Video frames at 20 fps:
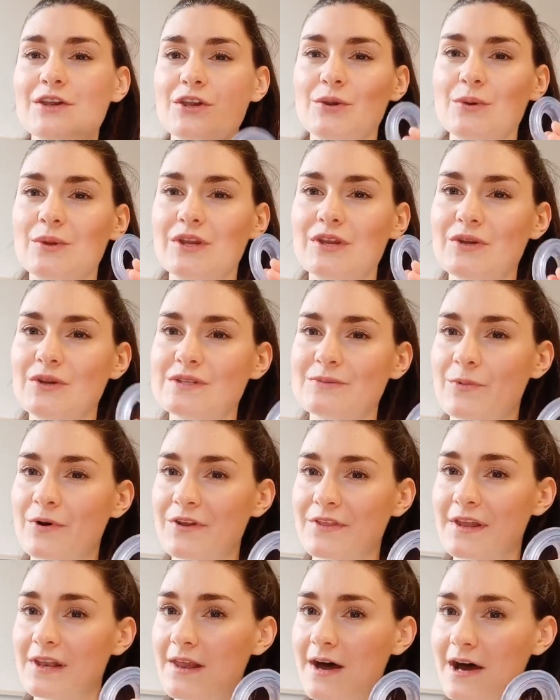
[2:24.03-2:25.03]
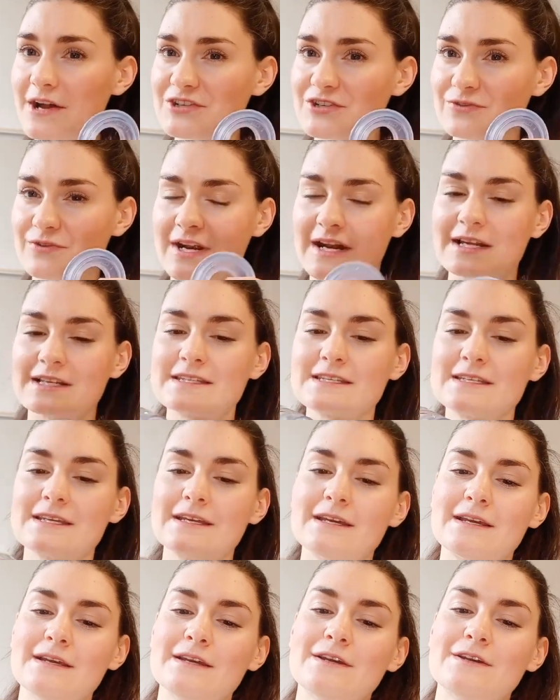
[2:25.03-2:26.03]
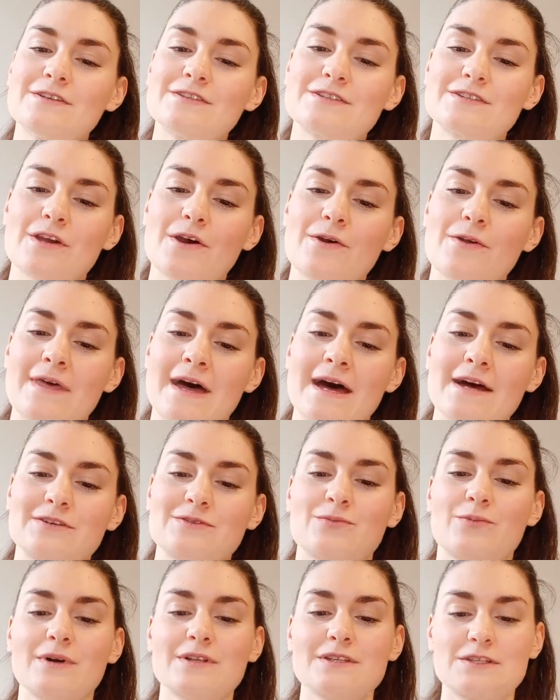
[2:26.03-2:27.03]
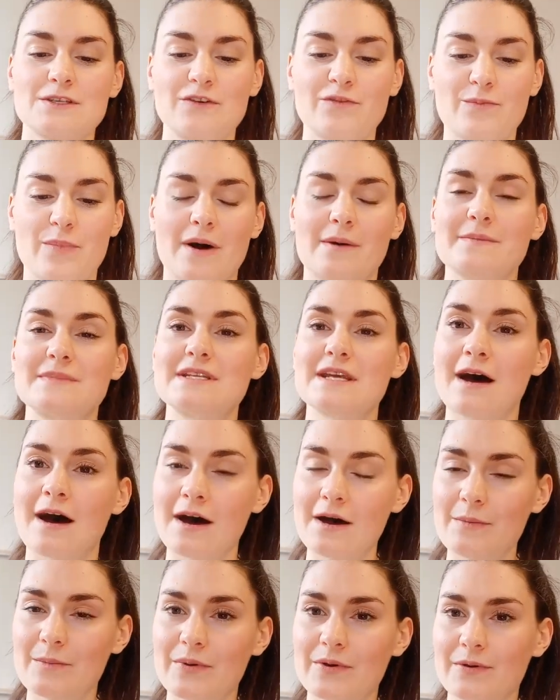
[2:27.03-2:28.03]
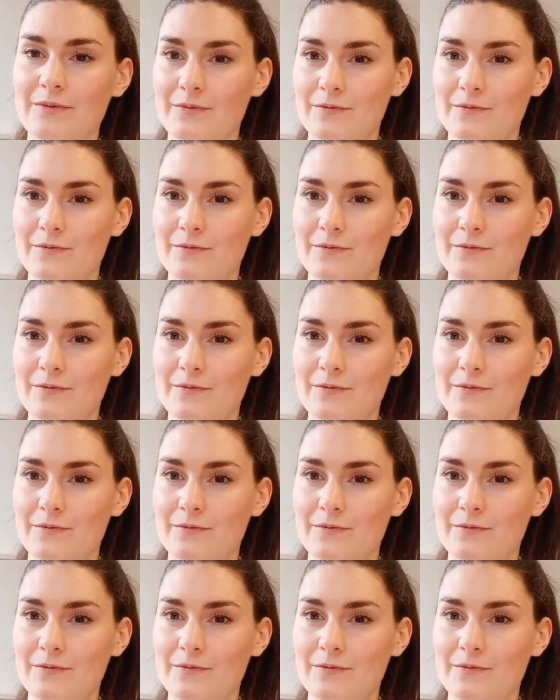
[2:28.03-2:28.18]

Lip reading: you would use one of the larger rings so that once you've pumped up,